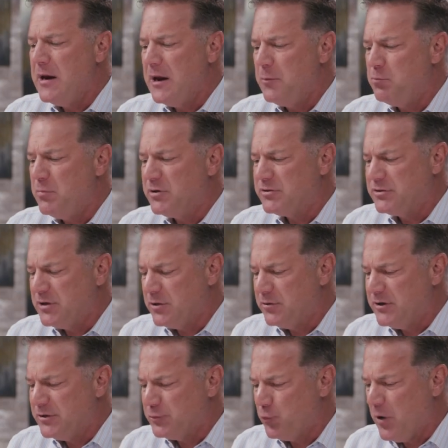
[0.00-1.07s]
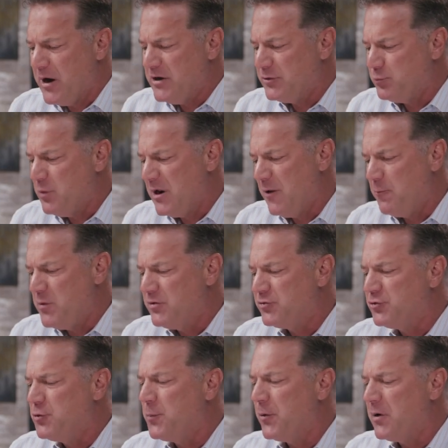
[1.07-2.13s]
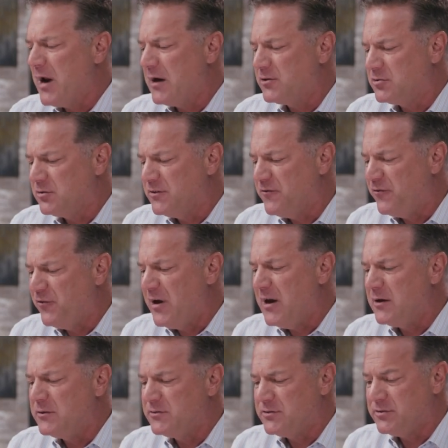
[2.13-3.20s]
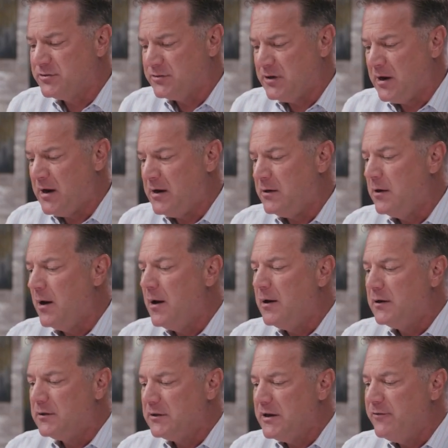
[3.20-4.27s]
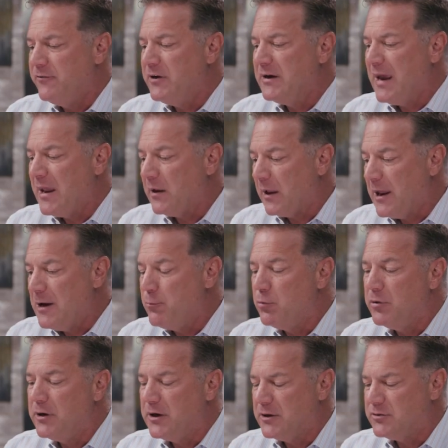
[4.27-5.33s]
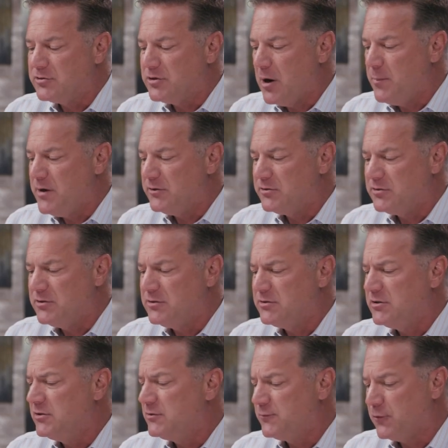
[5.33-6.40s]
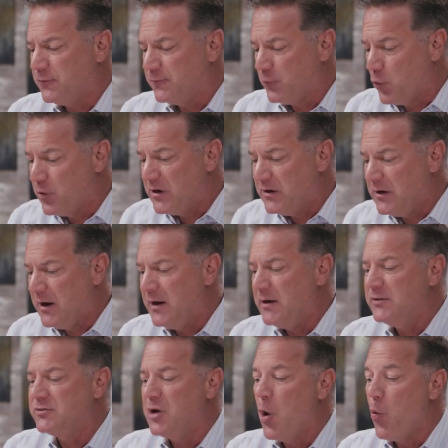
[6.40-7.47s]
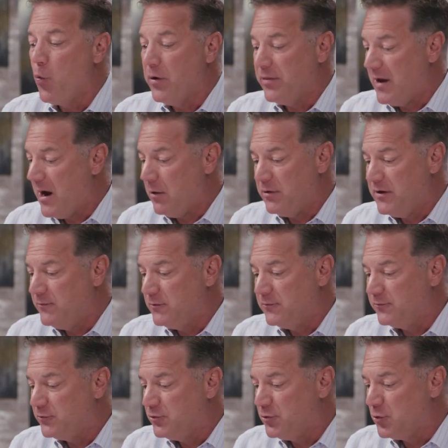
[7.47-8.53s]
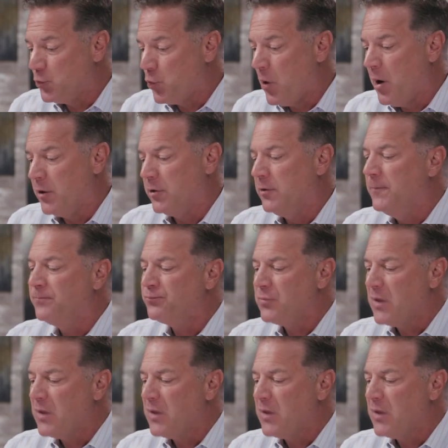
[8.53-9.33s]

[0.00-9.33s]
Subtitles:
In mysterious ways, men have been supernaturally fed and sustained, living and laboring in some instances for 40 days without even food or water.